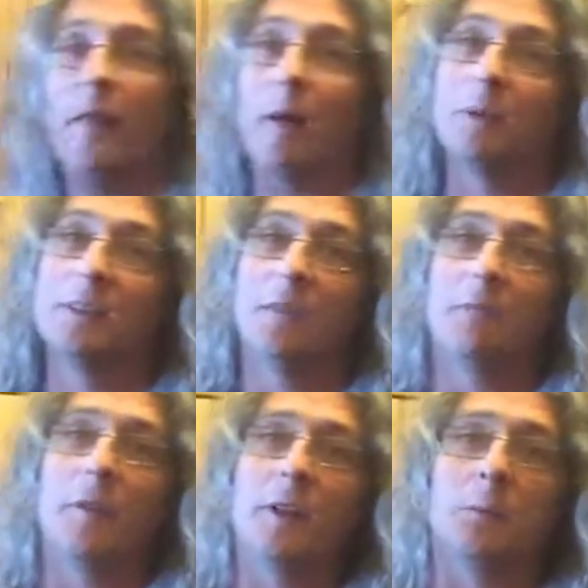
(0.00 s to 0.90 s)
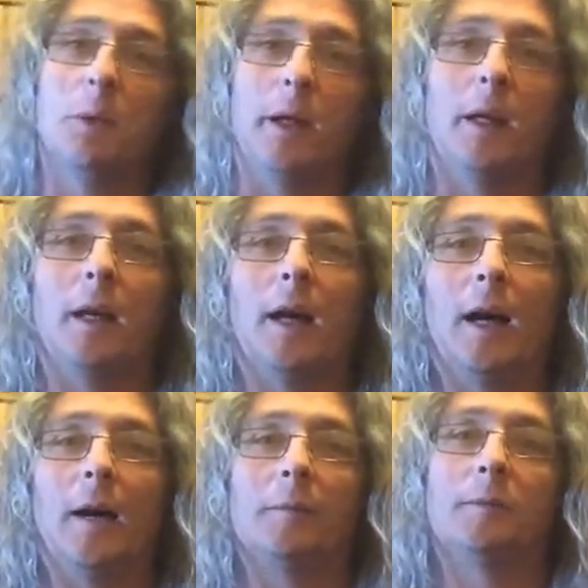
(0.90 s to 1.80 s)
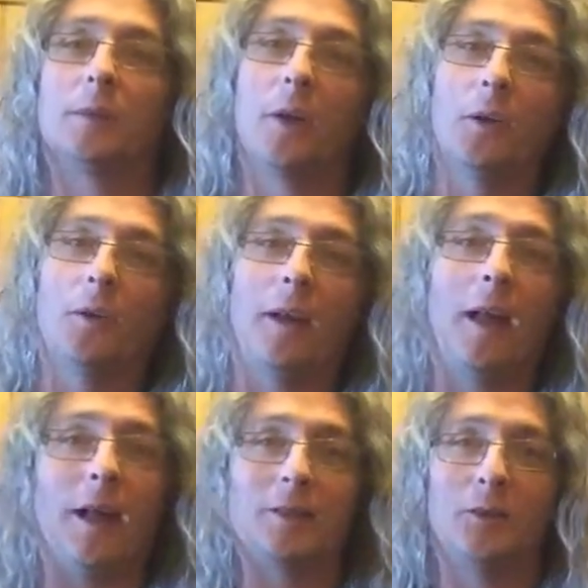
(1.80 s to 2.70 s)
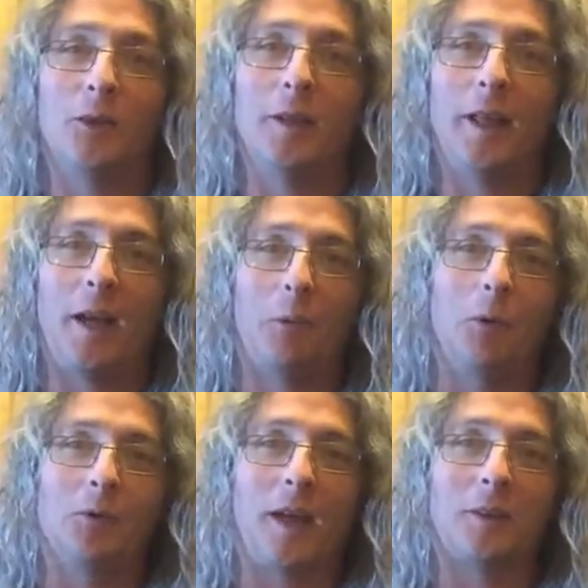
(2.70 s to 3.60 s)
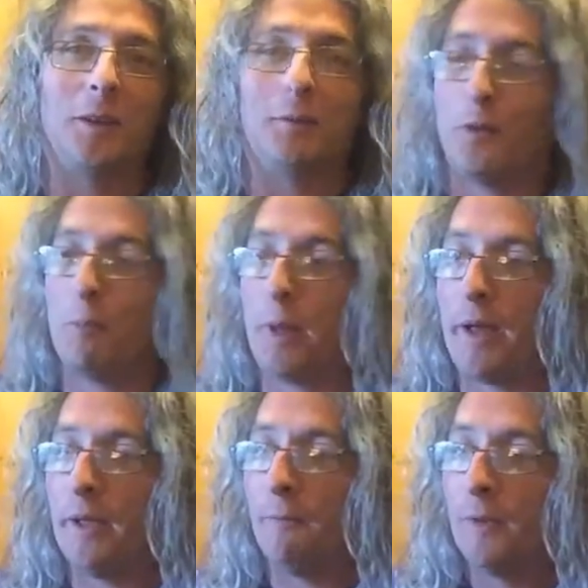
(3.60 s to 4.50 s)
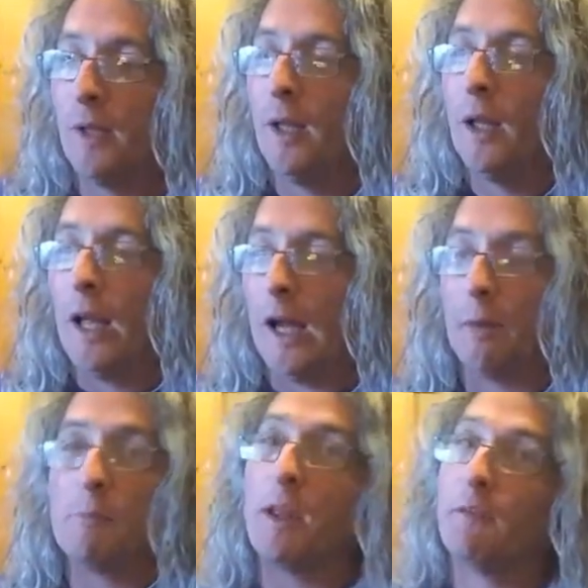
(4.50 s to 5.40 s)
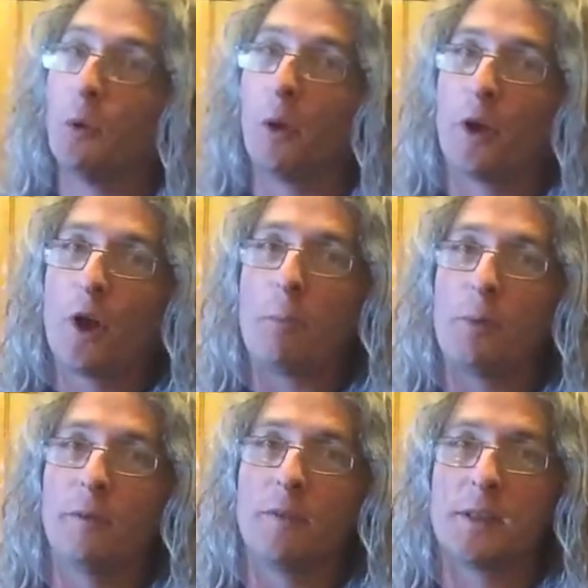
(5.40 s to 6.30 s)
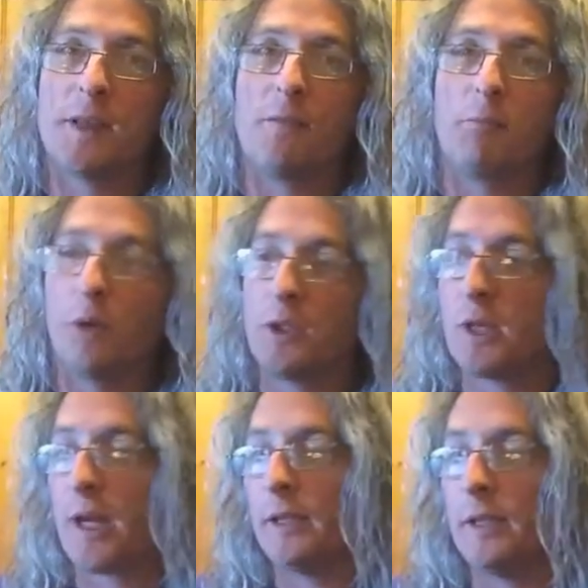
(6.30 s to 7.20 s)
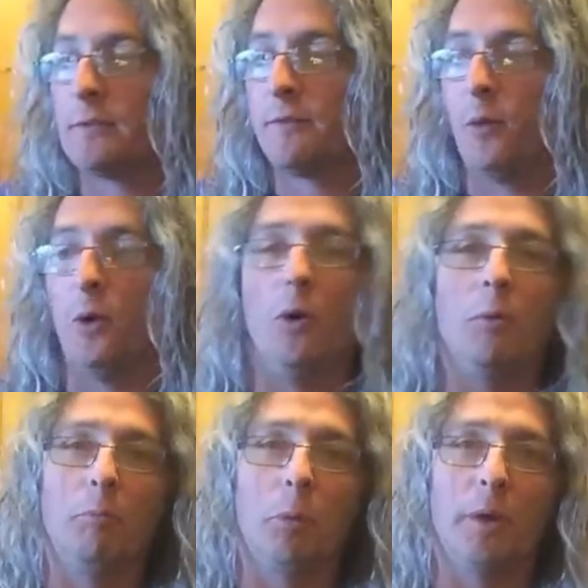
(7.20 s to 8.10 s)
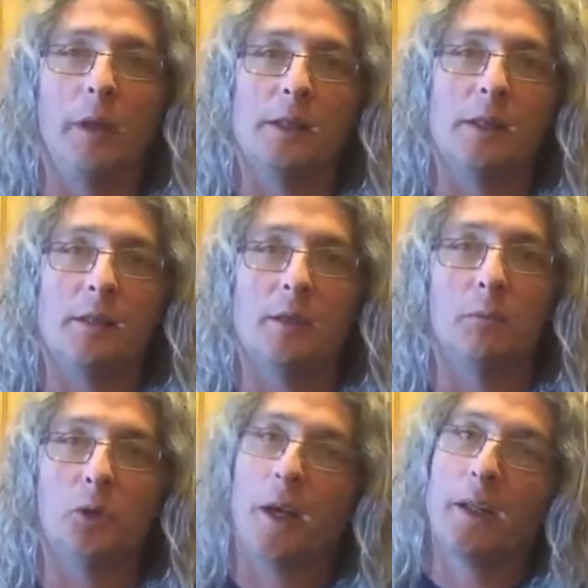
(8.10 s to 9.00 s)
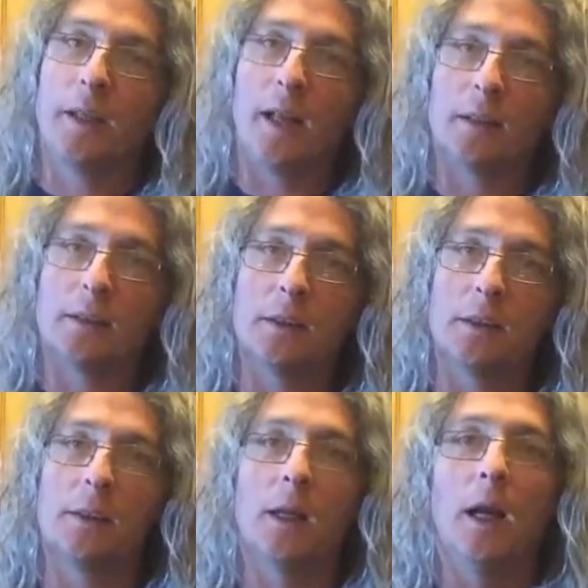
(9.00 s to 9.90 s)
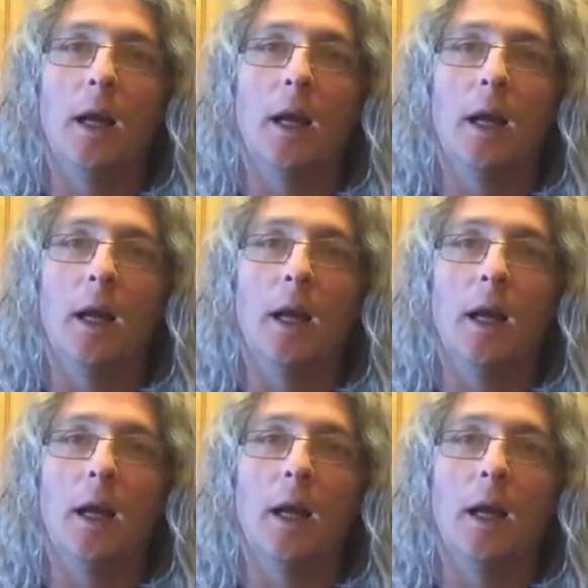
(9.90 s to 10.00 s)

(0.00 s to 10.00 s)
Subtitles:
that was it for this week. So yeah, as it turned out, it was actually for the better. If you want a copy of the 7-point checklist for booking system trend analysis,